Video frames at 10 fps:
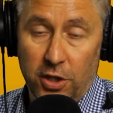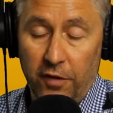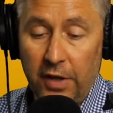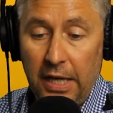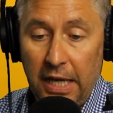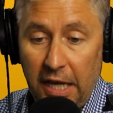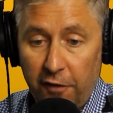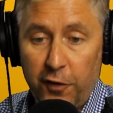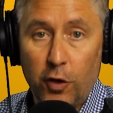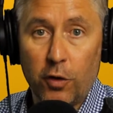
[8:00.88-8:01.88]
of
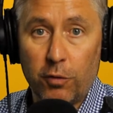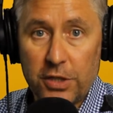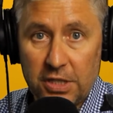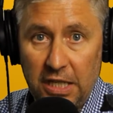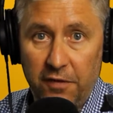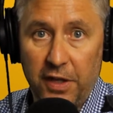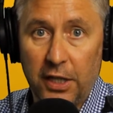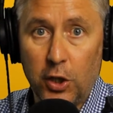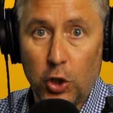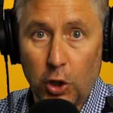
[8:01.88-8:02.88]
if you're
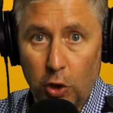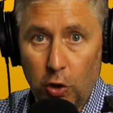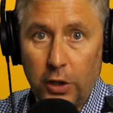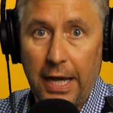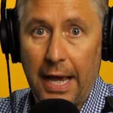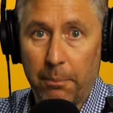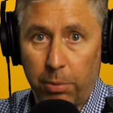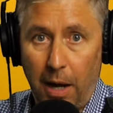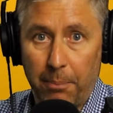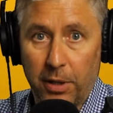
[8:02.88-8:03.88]
receiving good and
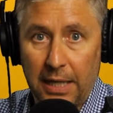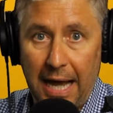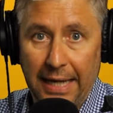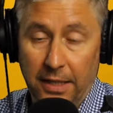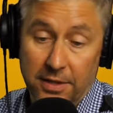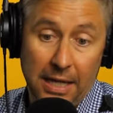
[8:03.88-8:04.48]
proper guidance.